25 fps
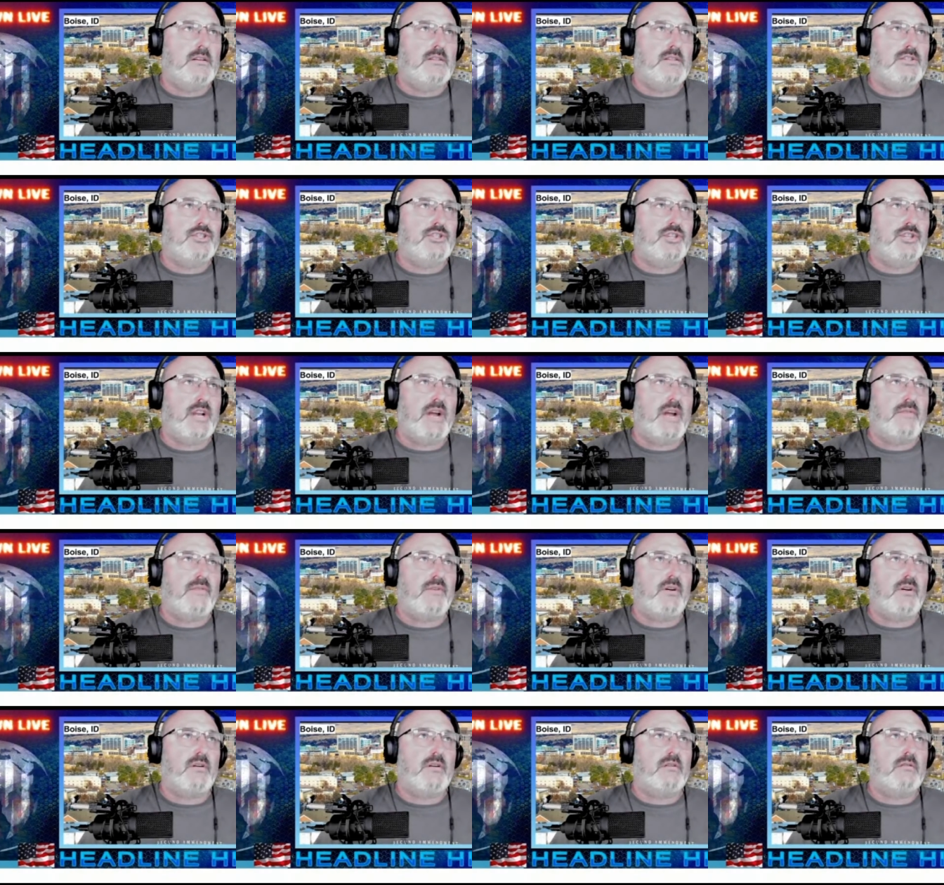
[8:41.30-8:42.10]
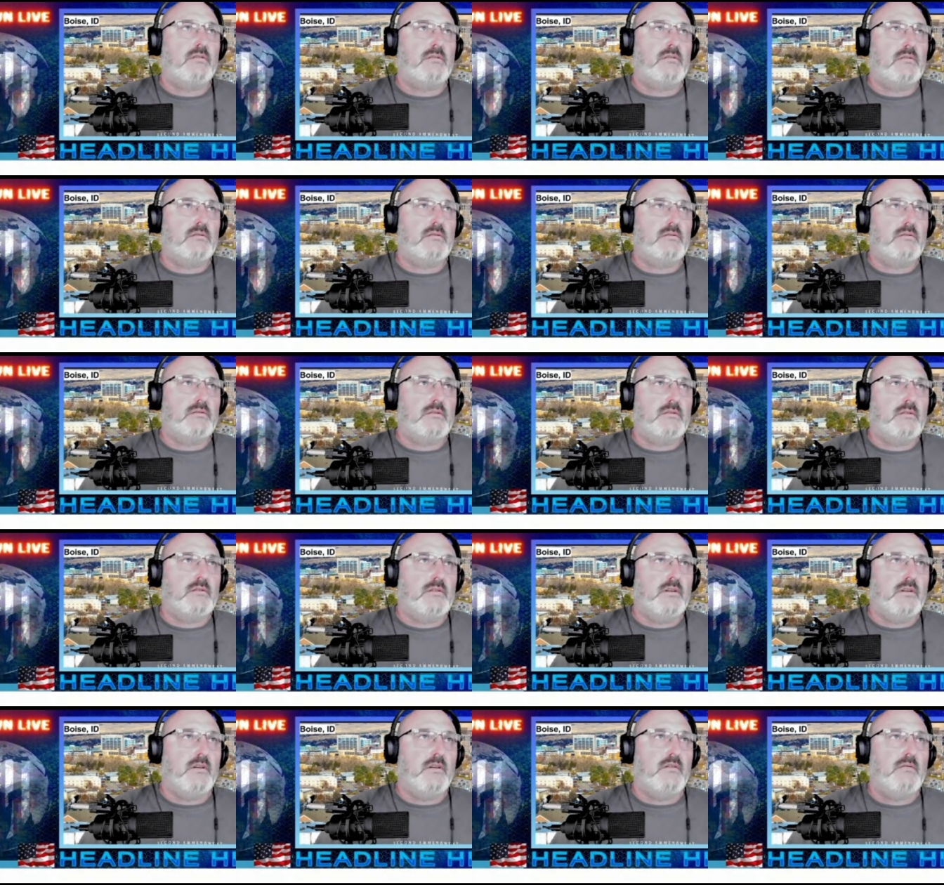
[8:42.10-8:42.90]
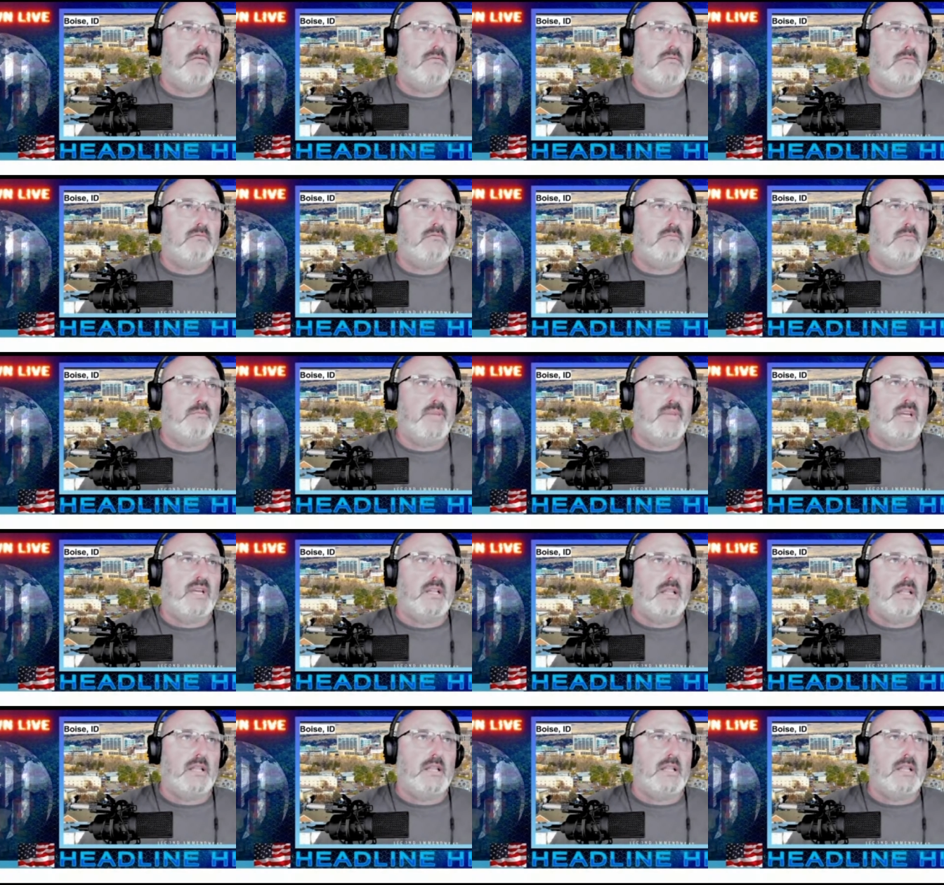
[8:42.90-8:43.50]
should ever, be